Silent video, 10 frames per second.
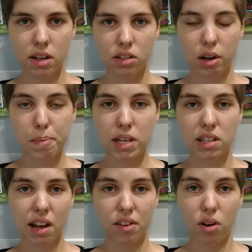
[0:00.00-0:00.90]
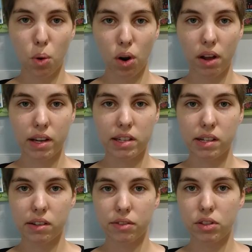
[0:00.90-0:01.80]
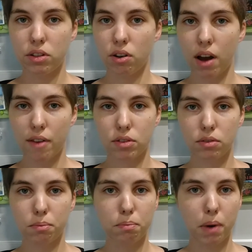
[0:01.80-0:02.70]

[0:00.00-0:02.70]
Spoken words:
So that makes life a whole lot easier if you don't have to